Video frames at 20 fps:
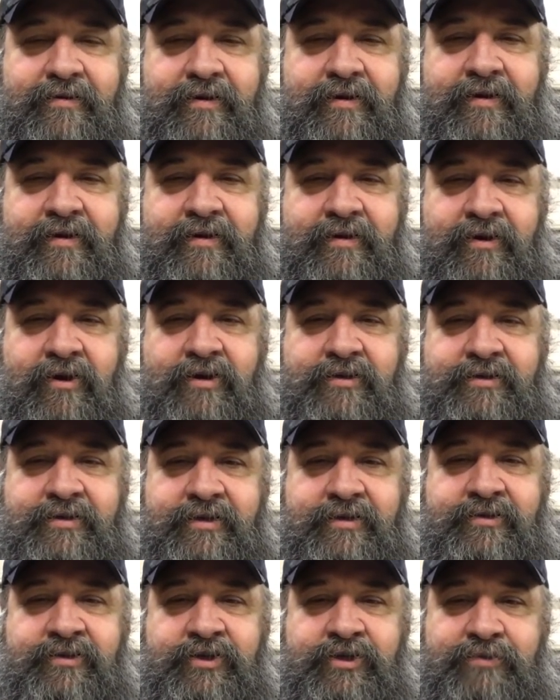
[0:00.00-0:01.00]
yeah, I caught
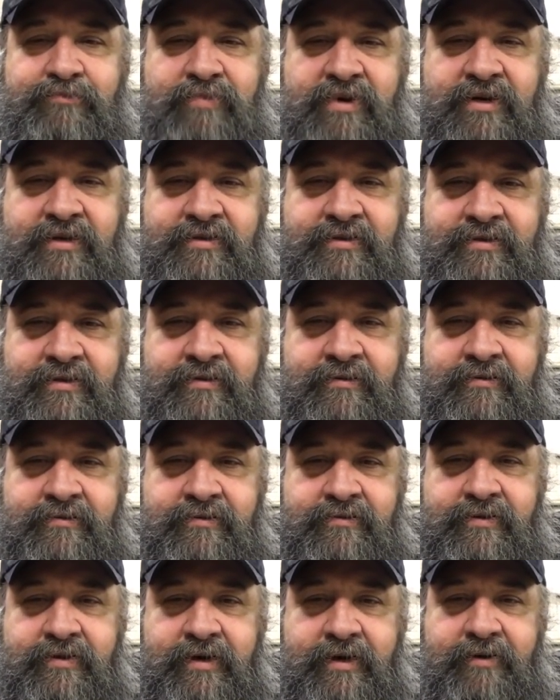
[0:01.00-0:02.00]
the YouTube bug, so
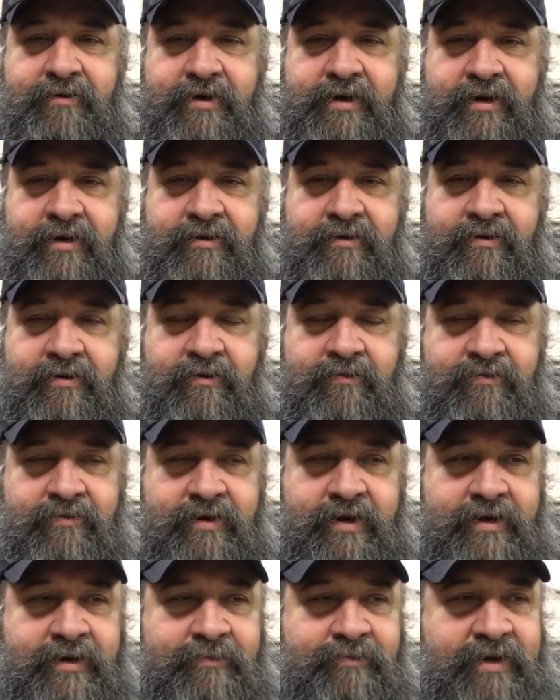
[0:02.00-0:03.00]
here we go.
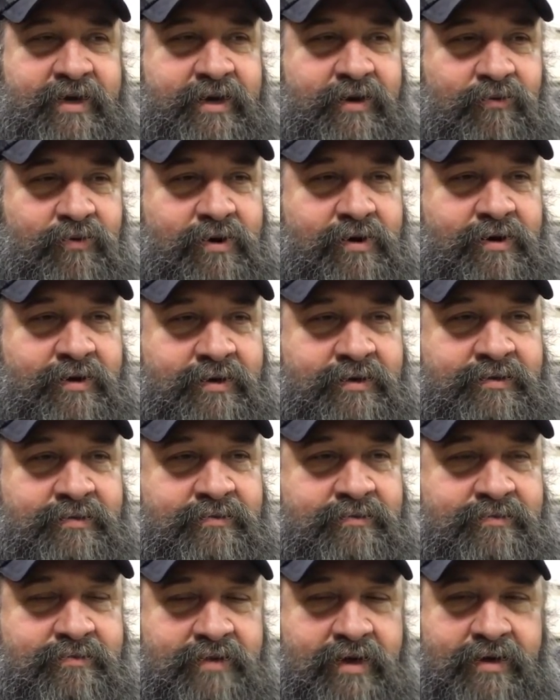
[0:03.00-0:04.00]
Hopefully I can make it work
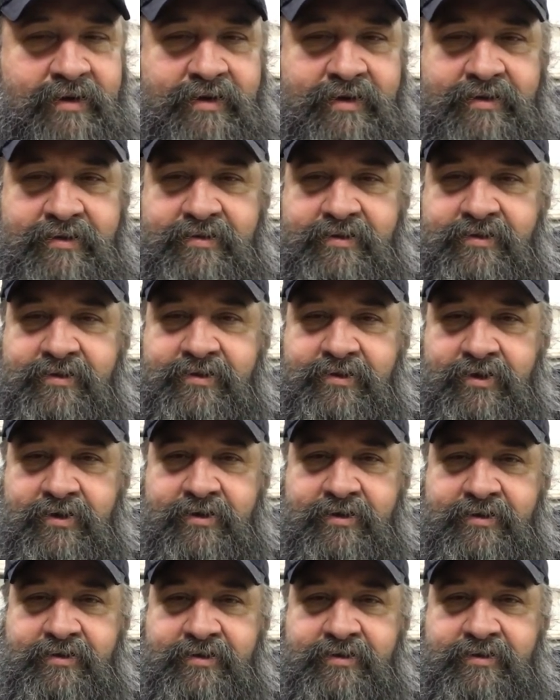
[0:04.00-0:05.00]
and not get
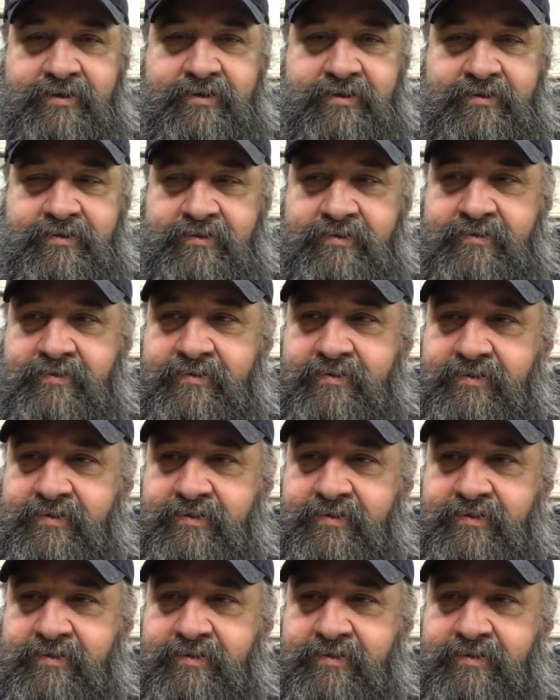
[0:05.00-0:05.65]
discouraged and